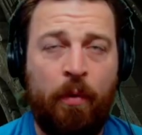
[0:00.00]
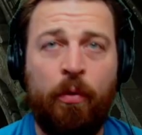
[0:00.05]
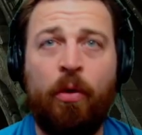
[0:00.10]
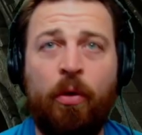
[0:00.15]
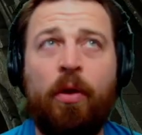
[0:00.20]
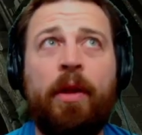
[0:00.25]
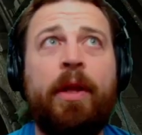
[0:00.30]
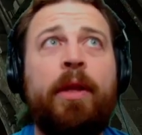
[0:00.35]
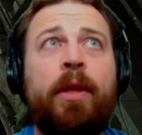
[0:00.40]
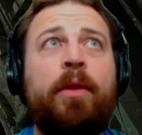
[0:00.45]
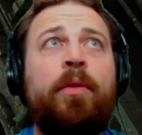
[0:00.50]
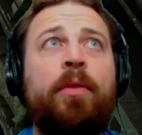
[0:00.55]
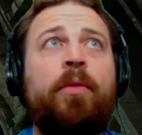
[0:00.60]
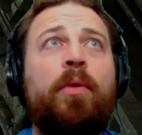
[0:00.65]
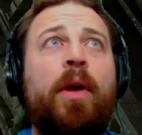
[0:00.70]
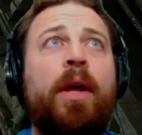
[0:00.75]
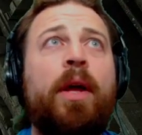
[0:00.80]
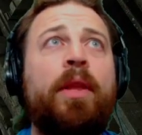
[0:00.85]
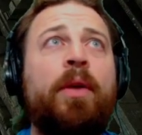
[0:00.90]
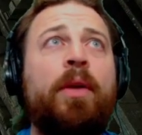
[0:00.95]
we're all in.
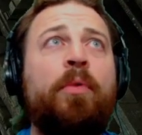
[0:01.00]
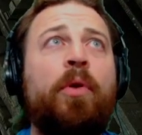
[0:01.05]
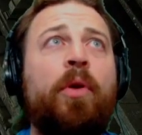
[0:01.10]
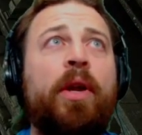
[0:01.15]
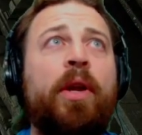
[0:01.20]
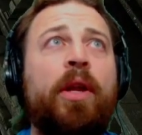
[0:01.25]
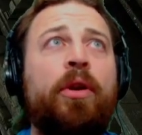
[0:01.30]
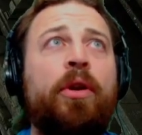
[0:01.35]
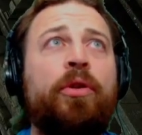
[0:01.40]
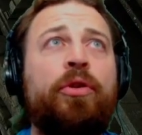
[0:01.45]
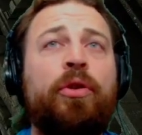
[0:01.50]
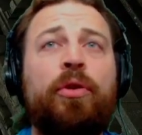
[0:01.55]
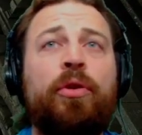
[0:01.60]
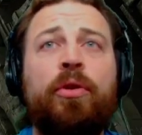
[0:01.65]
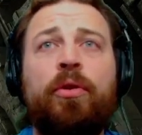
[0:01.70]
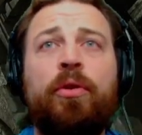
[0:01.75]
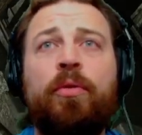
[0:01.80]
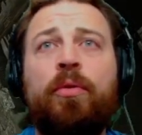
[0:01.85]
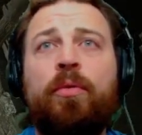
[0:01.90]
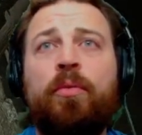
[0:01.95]
I think we all get our
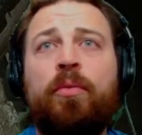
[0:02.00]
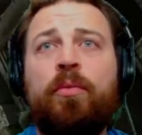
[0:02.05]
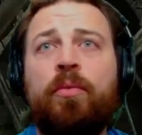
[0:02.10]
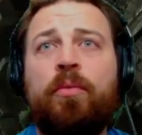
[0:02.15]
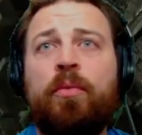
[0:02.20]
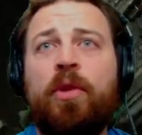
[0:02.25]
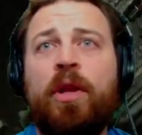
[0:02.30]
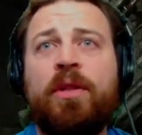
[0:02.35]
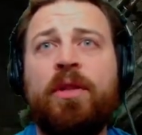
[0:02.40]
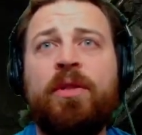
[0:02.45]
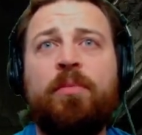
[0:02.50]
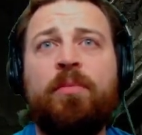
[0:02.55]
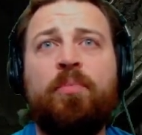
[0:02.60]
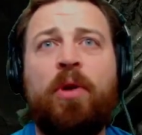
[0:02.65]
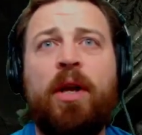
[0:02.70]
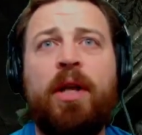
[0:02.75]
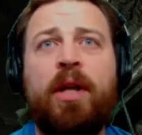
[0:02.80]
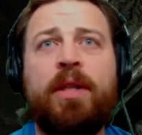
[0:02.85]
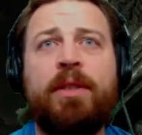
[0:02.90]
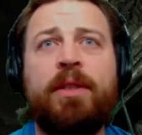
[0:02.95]
turn. We're not
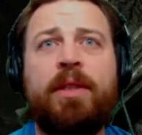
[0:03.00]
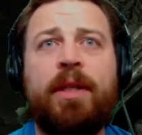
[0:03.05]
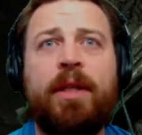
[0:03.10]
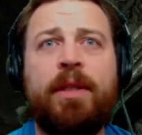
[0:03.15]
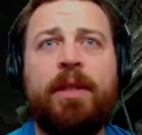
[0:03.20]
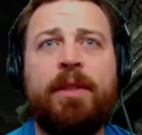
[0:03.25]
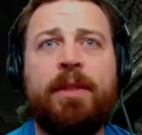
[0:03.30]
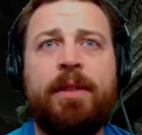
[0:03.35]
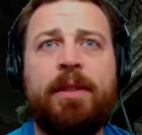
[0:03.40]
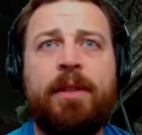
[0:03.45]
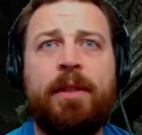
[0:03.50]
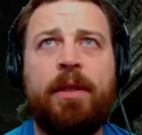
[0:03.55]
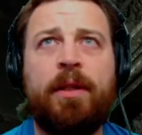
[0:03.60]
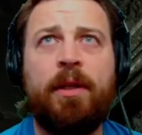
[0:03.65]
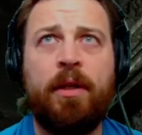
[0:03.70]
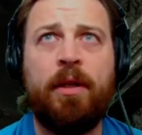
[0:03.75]
surprised, I guess.